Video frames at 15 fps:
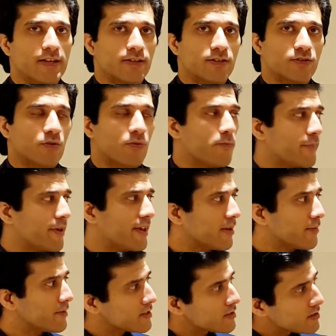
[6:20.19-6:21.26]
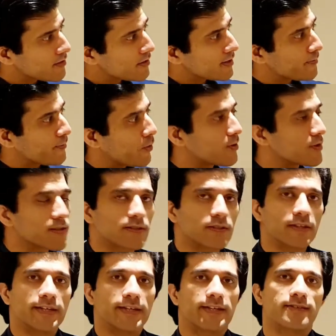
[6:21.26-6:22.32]
So measurement reports
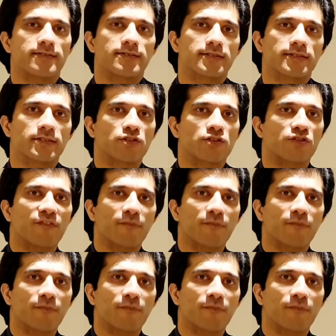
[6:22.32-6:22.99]
consist of